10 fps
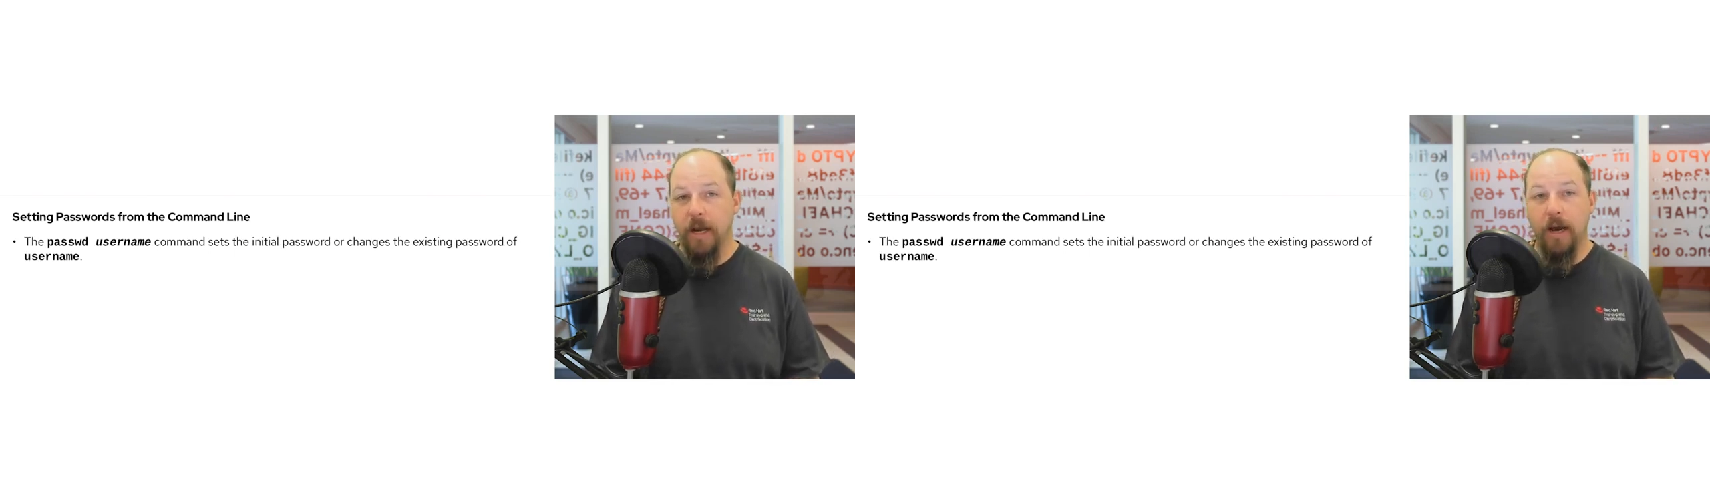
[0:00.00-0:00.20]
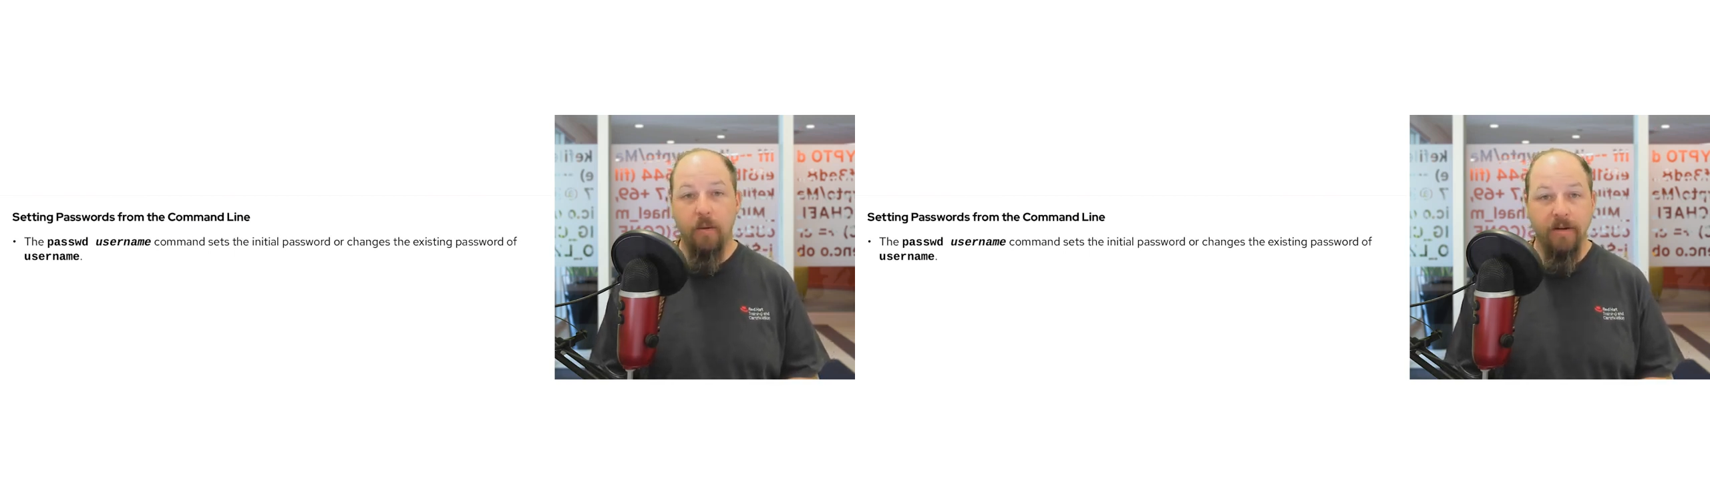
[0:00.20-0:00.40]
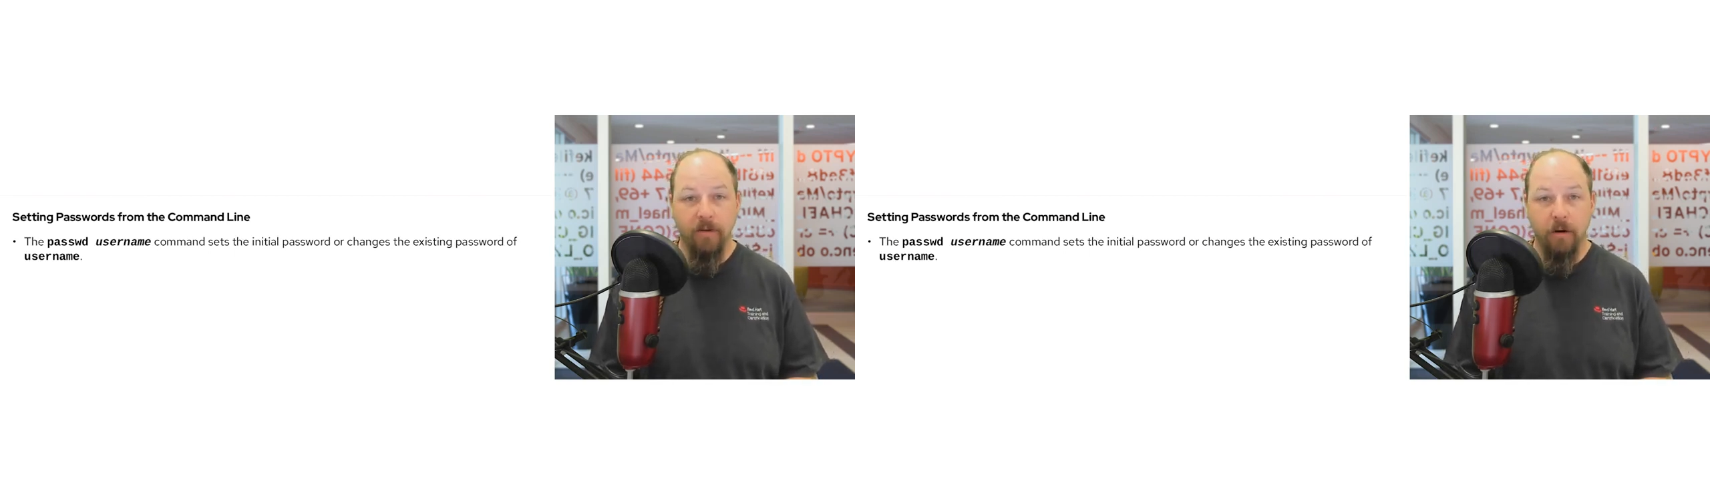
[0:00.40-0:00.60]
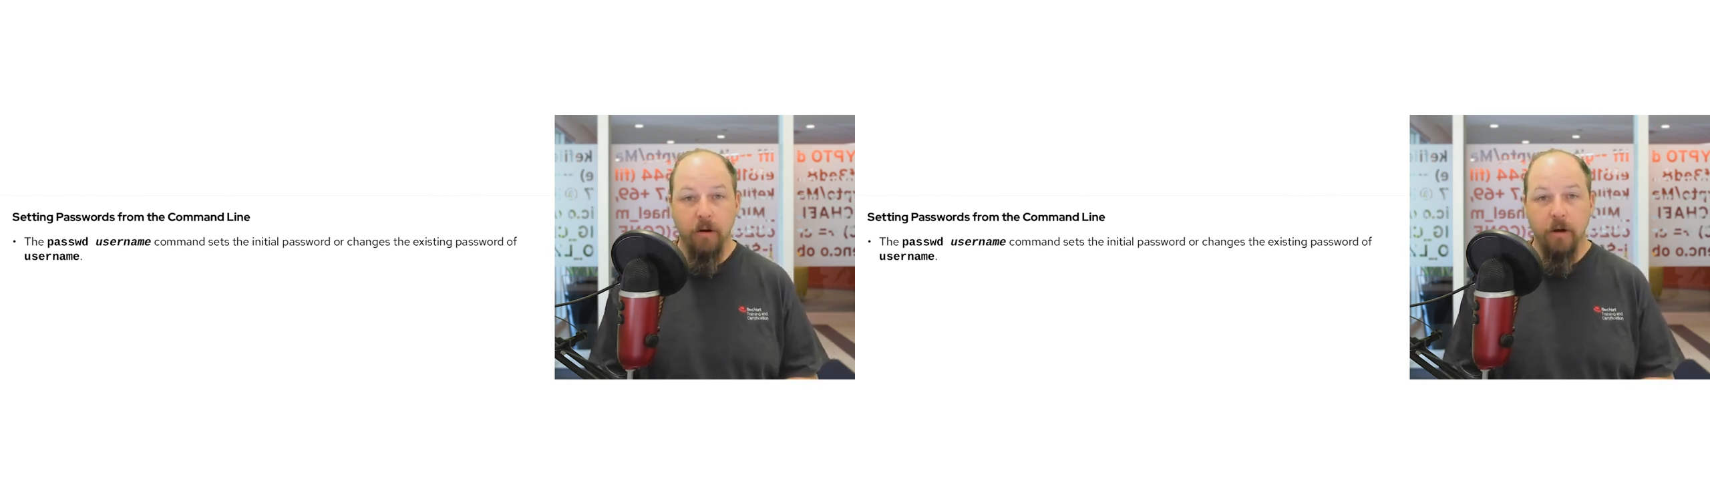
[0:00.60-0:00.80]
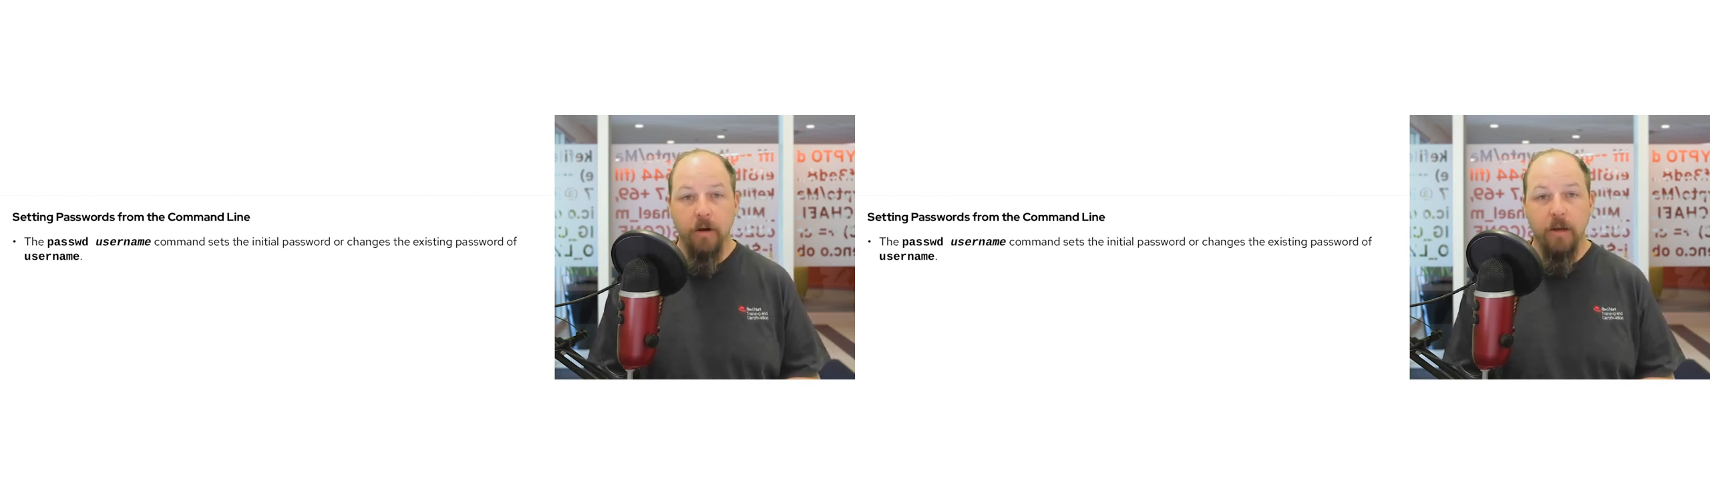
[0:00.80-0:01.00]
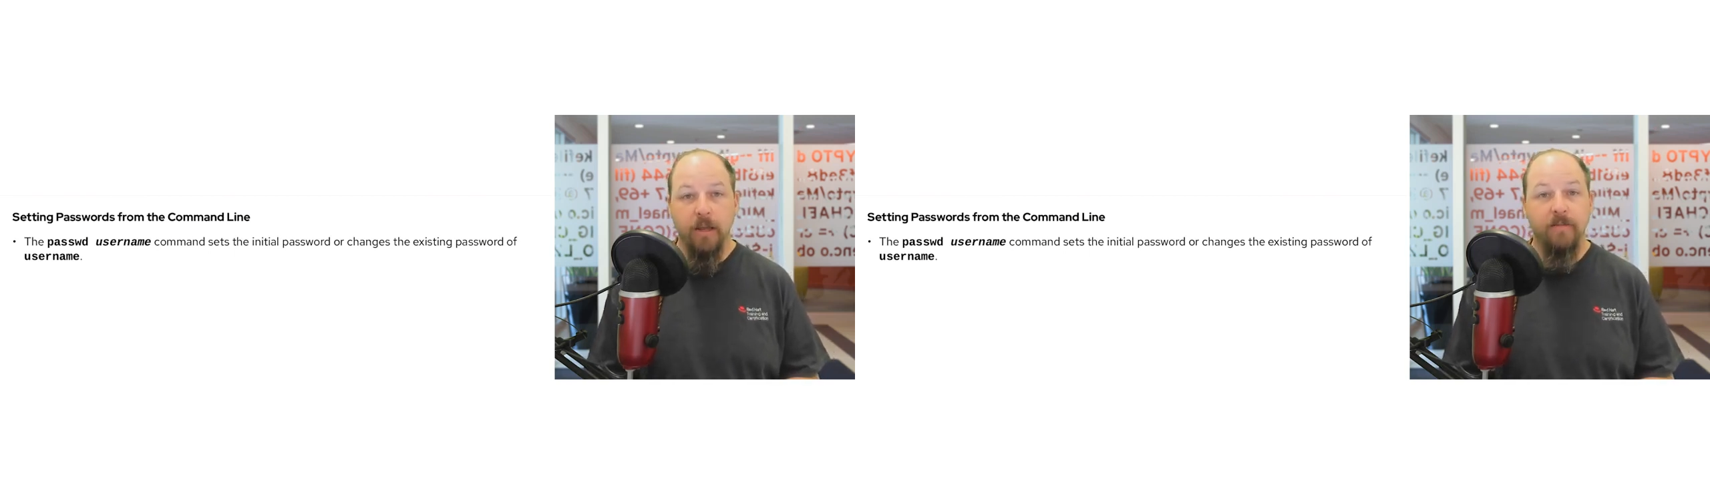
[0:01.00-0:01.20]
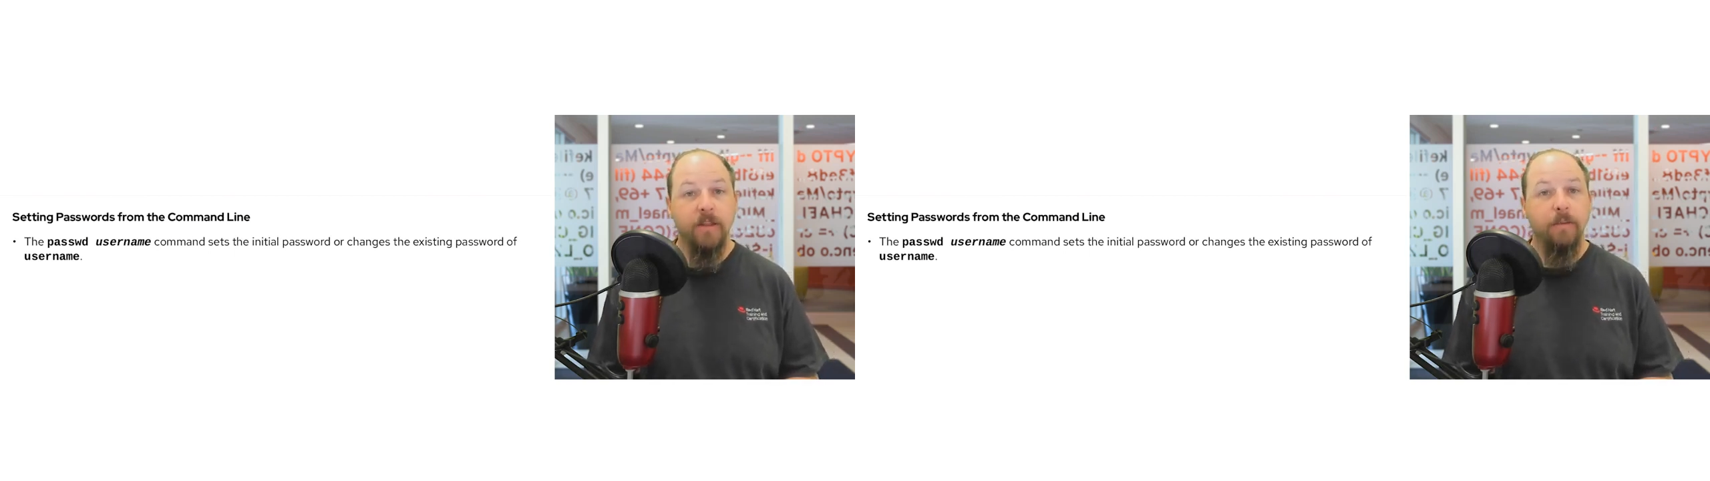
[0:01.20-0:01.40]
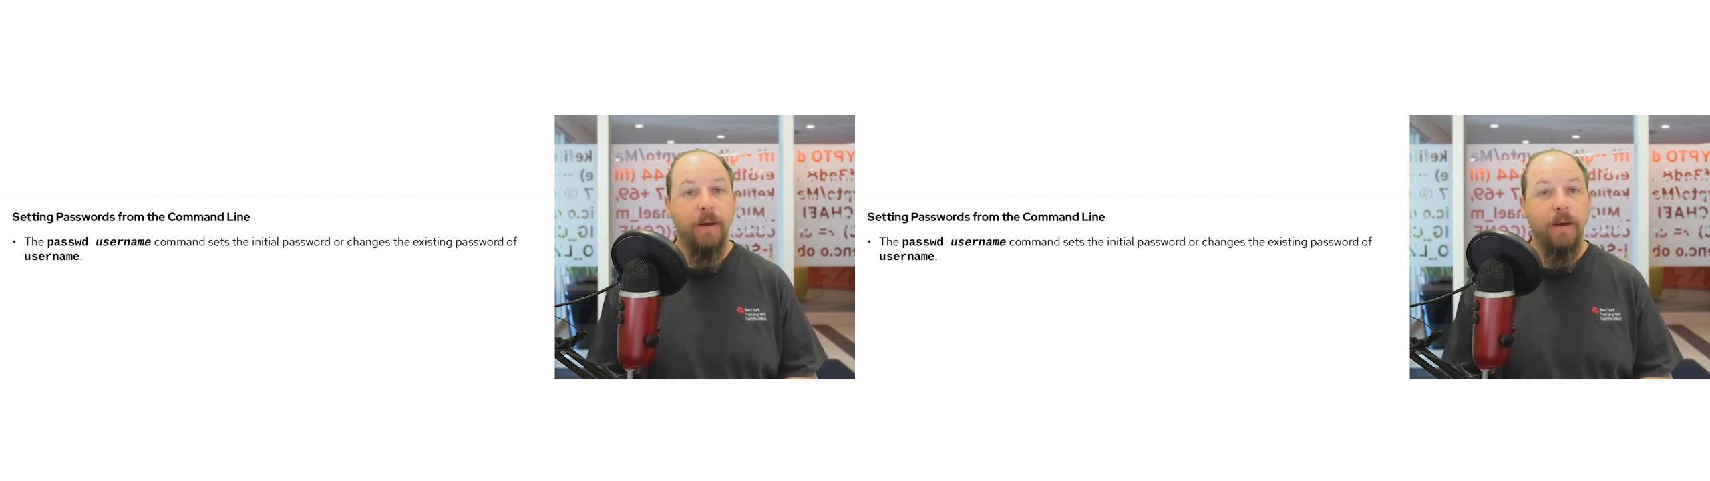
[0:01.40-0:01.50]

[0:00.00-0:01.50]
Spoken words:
However, given the